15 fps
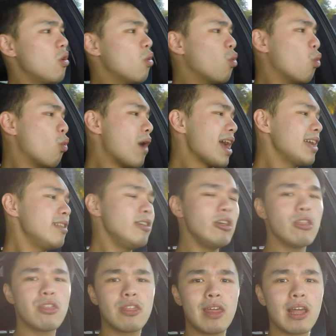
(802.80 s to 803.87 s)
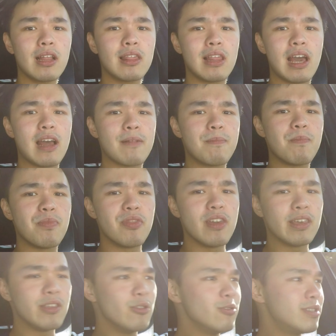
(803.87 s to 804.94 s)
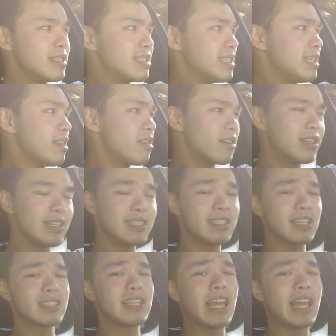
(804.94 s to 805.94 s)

why do you think that they used the C36